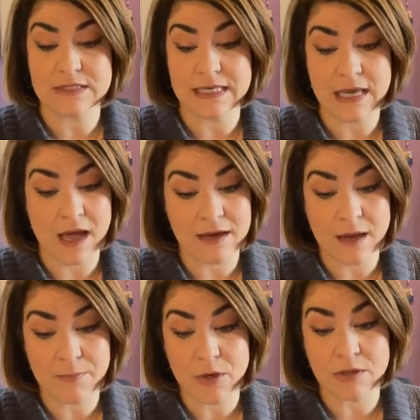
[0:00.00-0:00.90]
and he got
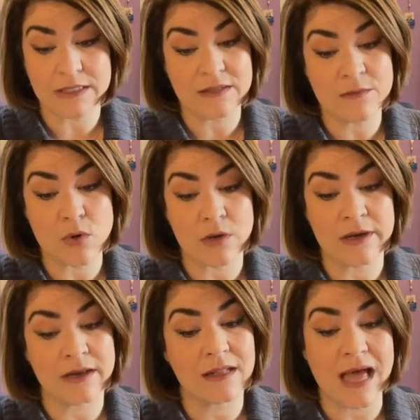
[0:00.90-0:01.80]
up early in the morning
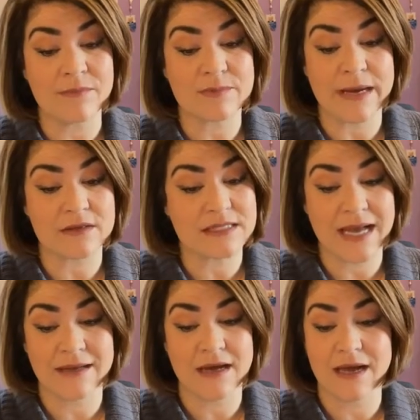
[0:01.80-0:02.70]
and climbed Mount
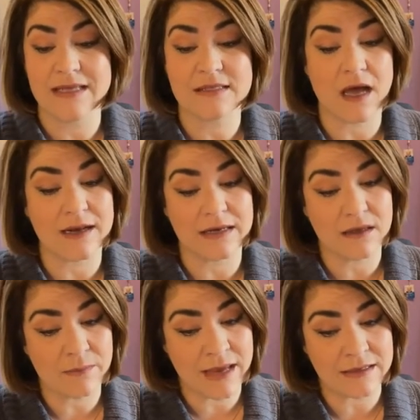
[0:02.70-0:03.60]
Sinai as God had
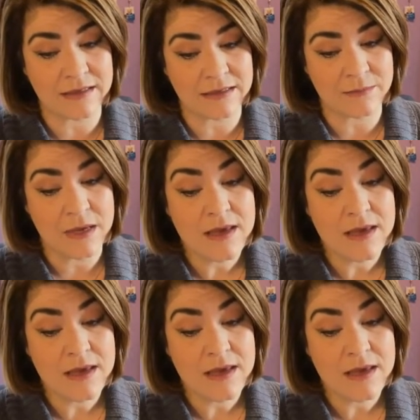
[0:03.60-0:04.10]
commanded him,